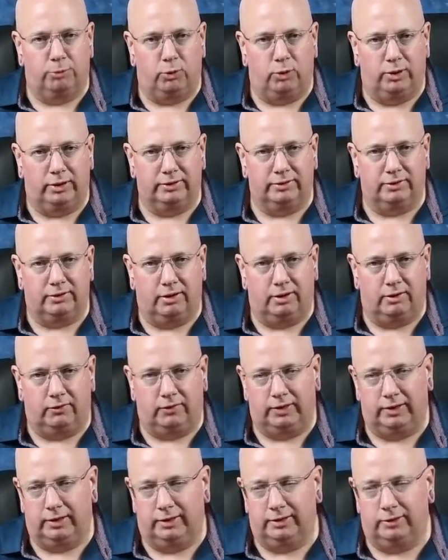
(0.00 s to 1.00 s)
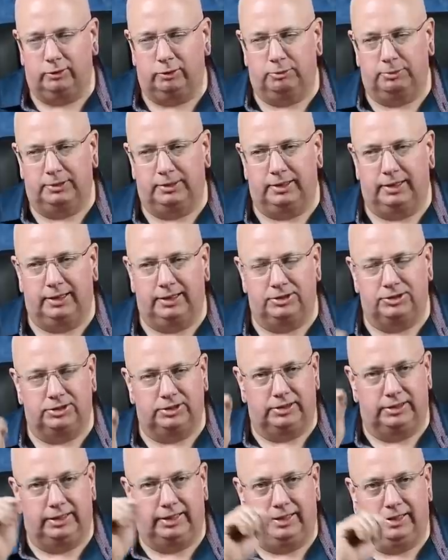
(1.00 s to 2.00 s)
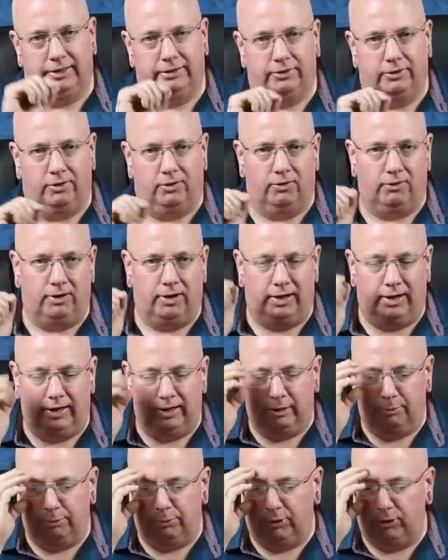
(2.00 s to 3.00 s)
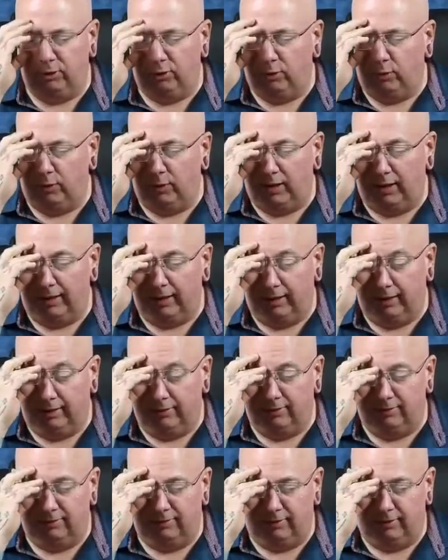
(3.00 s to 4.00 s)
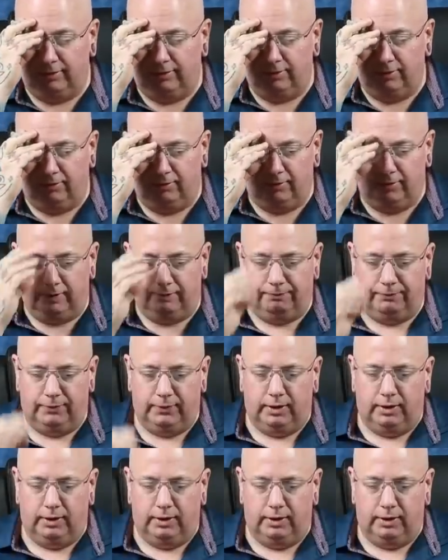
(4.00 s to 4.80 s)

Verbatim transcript: Poincaré, that would be H-E-N-R-I P-O-I-N-C-E-R-E.